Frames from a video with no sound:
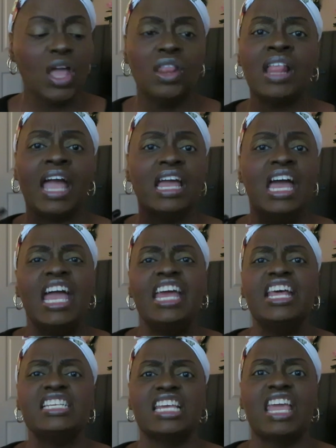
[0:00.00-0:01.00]
Like,
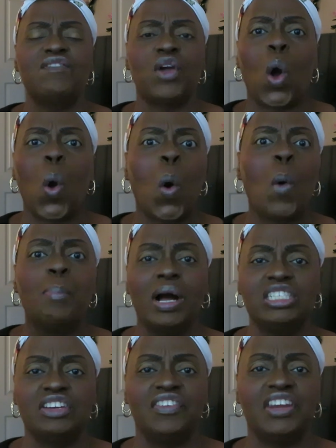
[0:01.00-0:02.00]
it doesn't give you a whole
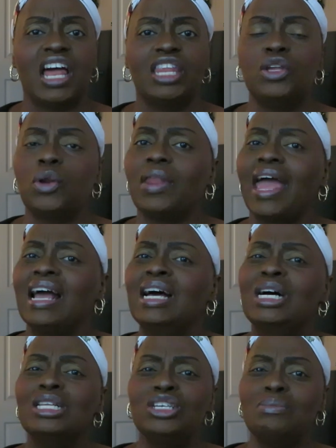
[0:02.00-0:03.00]
bunch of vanilla. You know that
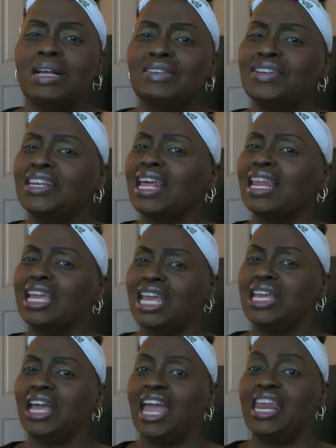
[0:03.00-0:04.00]
too much vanilla
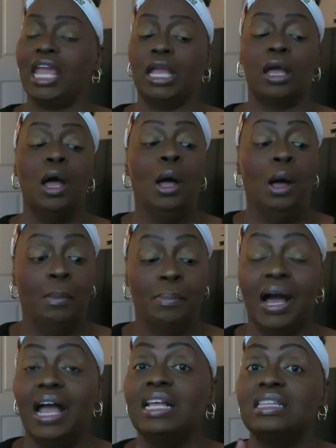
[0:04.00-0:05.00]
gives you a headache.
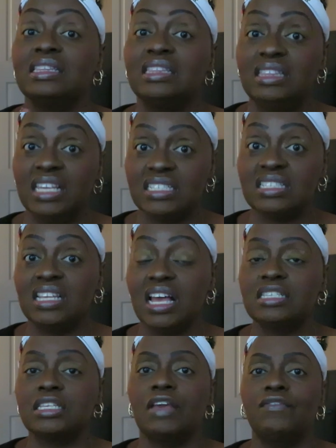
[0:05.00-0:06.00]
But this
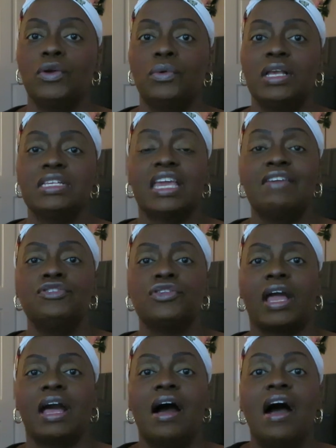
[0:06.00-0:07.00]
does give you, it gives you
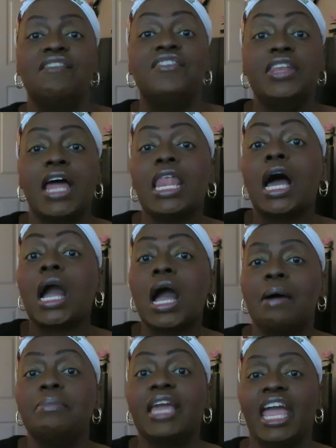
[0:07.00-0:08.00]
like a vanilla
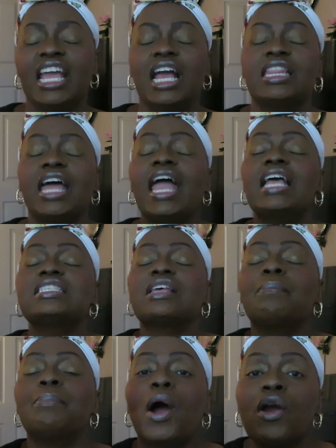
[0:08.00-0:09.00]
cupcake. That is
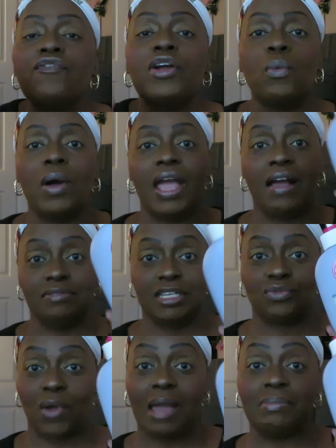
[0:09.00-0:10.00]
the perfect way of
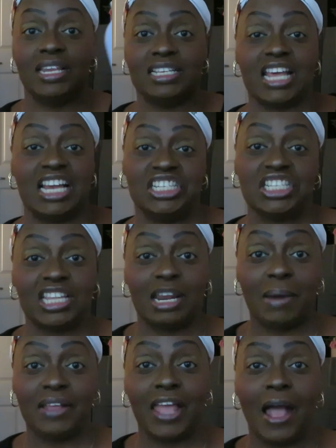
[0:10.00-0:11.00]
describing this. I just
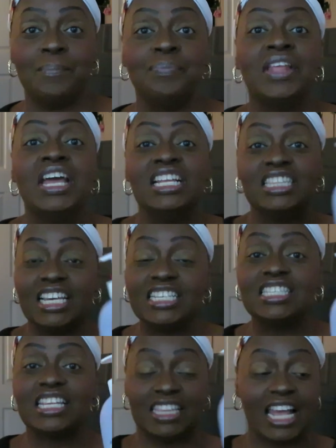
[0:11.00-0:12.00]
thought about that.
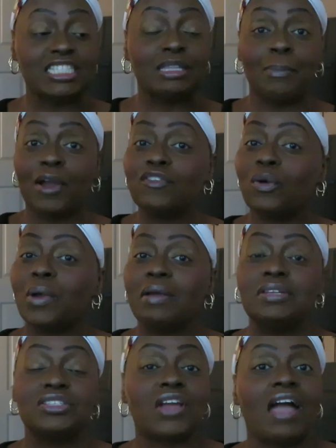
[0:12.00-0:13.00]
This, that's the perfect way
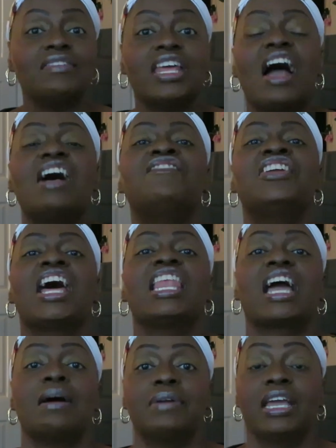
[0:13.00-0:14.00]
of describing it, a
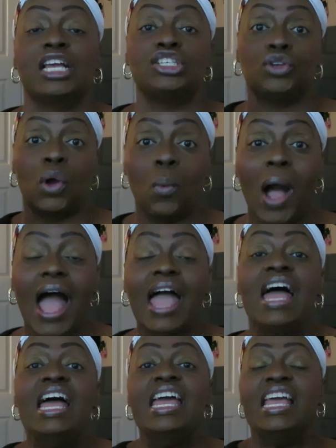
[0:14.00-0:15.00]
vanilla cupcake. Because you know
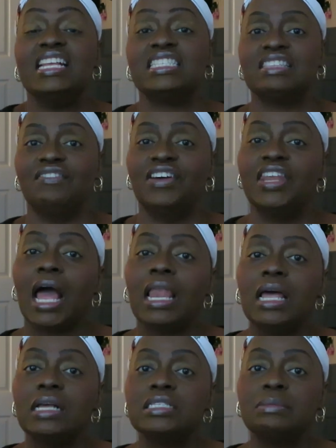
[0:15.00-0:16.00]
why? It's the
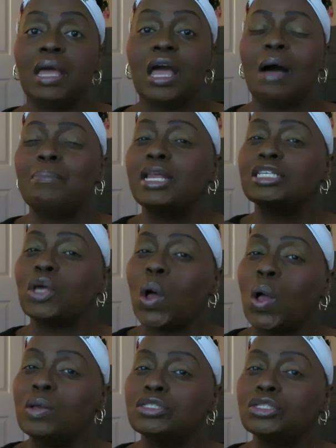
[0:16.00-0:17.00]
vanilla smell, but it's
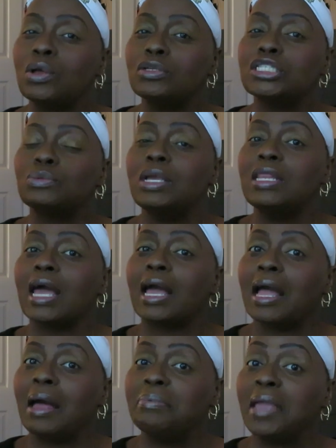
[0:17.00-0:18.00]
also sweet
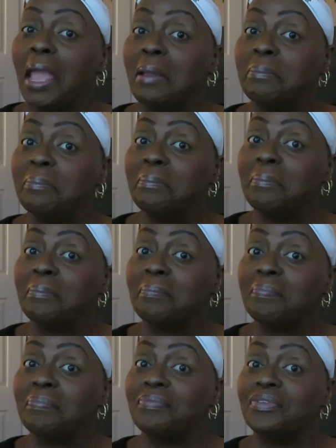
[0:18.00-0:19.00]
like a cupcake.
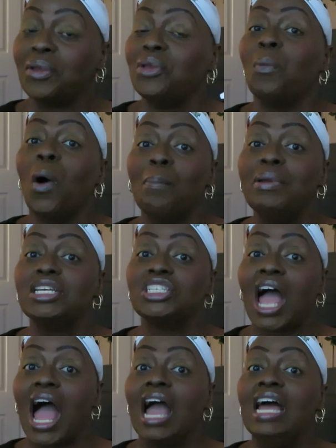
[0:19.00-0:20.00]
So you won't be
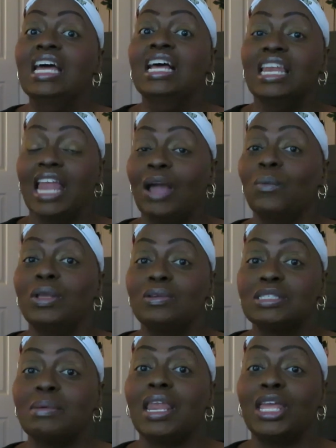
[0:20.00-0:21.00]
shocked. Like when
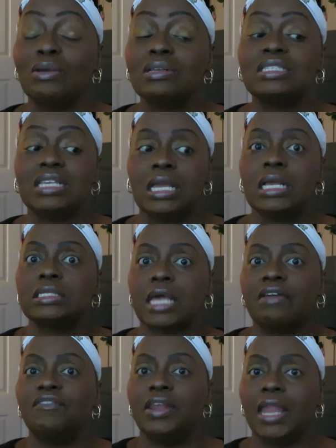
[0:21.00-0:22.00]
you smell it, you'll see. It's
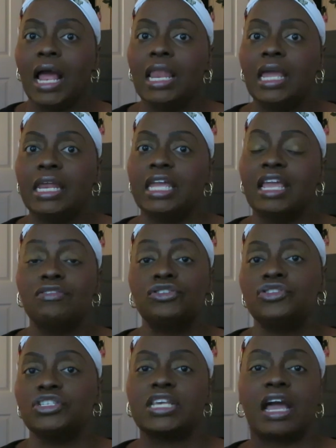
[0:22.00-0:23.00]
like vanilla, and it gives
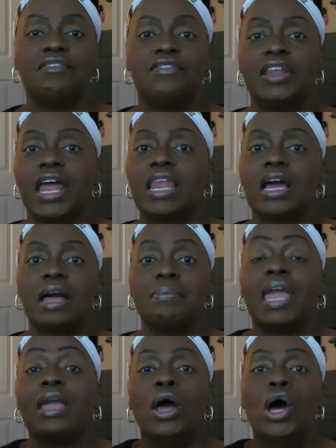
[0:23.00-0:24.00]
you just like a vanilla
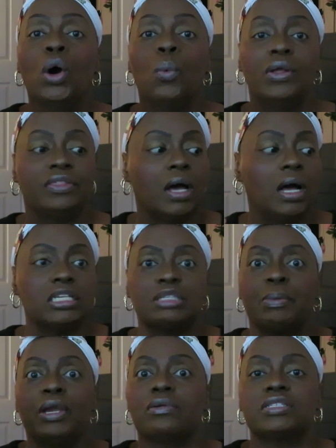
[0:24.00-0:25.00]
cupcake with the uh,
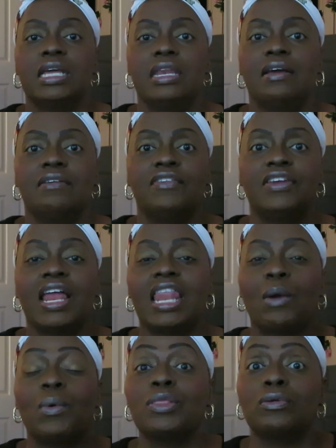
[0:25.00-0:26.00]
sprinkles in it. Vanilla,
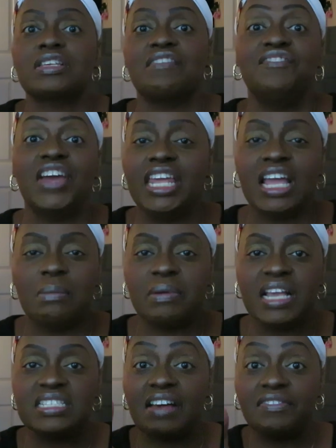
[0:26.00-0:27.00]
like one of those confetti
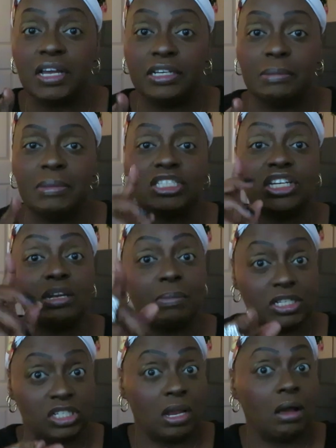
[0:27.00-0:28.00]
cupcakes I've cooked on my channel.
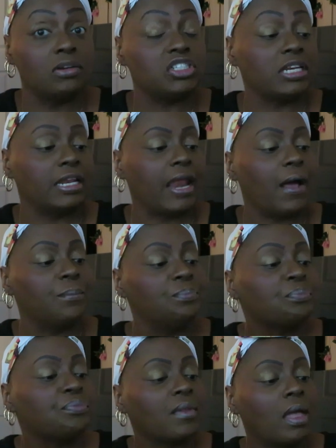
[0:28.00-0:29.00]
Make sure y'all go check that out.
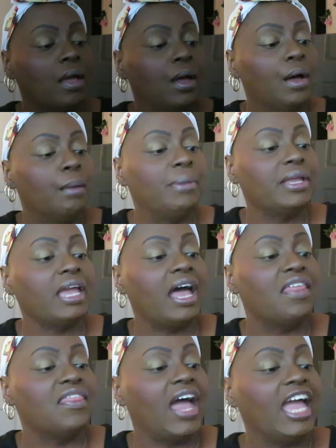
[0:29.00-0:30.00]
But
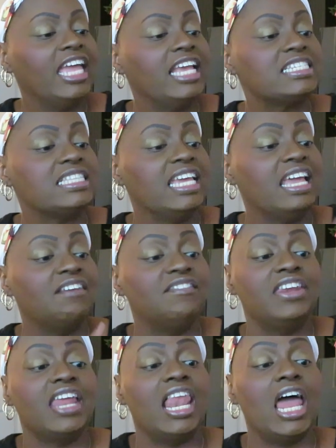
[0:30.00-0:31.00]
yeah, that is the
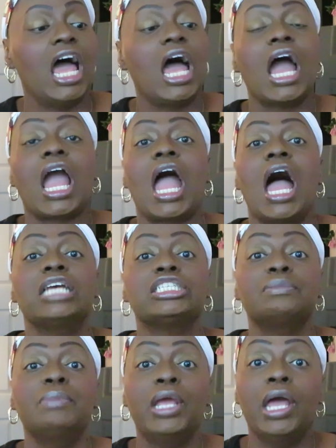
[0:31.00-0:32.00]
Vanilla
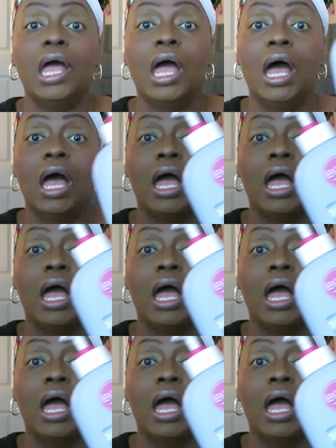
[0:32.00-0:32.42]
Cashmere.